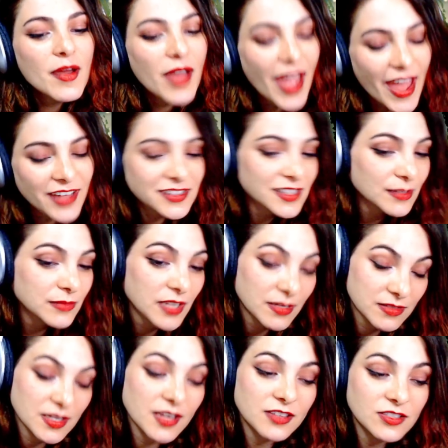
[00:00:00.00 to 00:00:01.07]
and
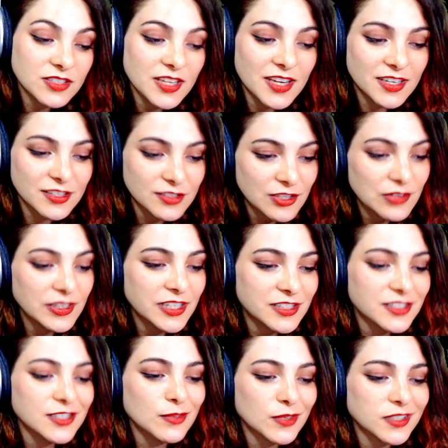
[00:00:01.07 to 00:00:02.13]
sometimes I understand it. So
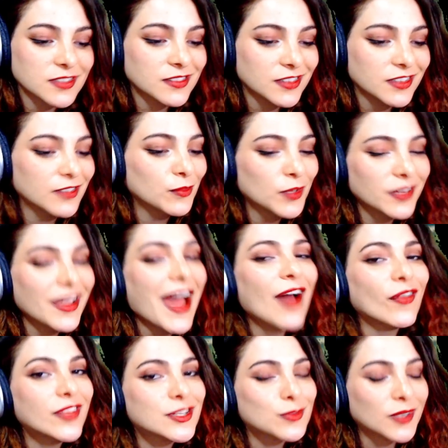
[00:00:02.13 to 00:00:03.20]
let's see what, what
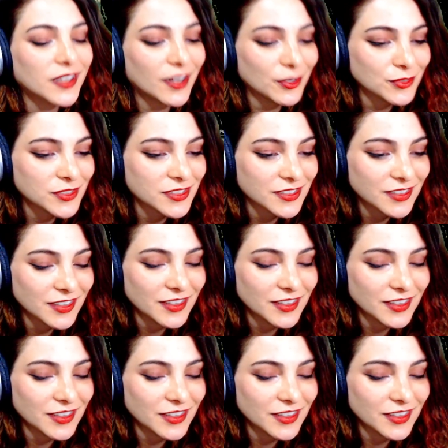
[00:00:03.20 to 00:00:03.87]
how this one goes. Good